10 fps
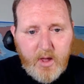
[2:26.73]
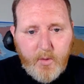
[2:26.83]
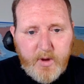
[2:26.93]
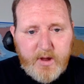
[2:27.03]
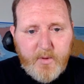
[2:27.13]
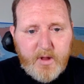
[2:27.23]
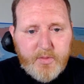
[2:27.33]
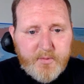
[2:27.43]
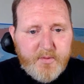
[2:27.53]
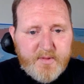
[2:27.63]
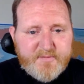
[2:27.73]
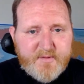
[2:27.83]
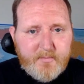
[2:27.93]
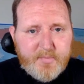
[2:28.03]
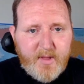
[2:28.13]
We went through this
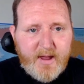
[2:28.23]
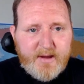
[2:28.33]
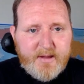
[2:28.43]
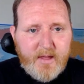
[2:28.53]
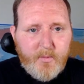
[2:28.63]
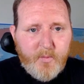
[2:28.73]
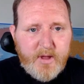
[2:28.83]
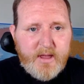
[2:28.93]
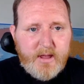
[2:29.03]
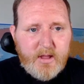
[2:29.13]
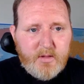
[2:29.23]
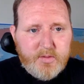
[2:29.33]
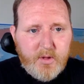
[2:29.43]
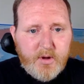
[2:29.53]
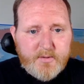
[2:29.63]
complaint and we
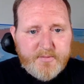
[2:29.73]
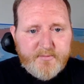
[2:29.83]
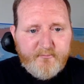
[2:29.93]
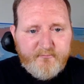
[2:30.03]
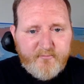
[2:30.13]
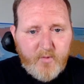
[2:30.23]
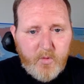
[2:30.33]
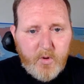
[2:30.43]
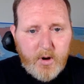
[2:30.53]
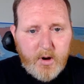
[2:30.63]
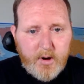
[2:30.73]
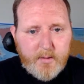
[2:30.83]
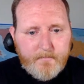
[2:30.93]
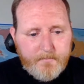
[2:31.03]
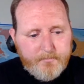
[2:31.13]
looked
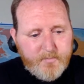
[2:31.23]
for